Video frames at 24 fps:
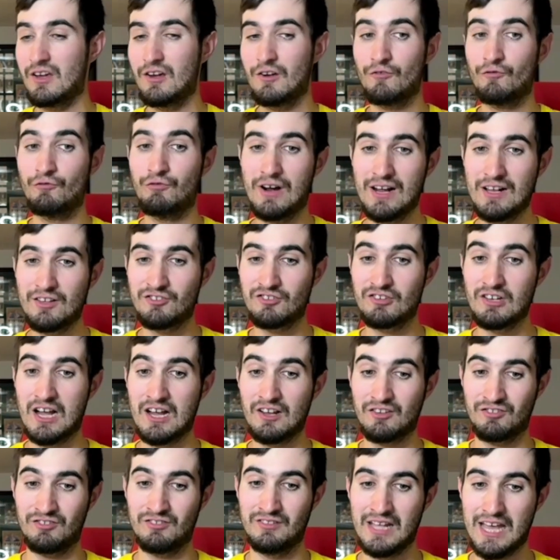Red
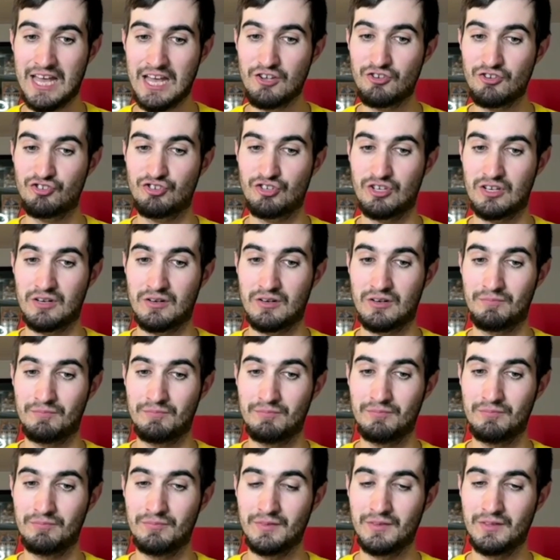Sox Nation,
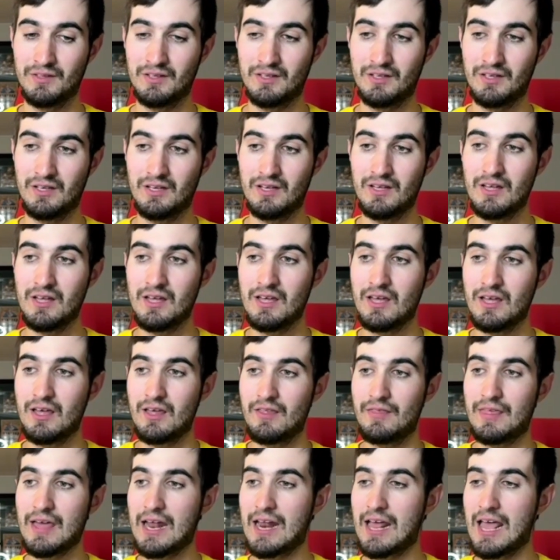
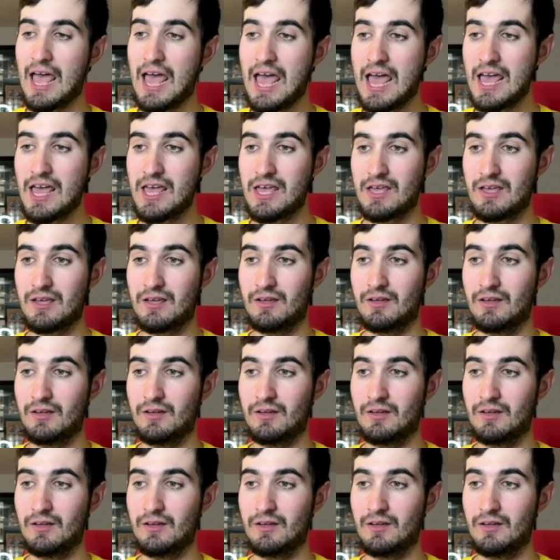that, hey,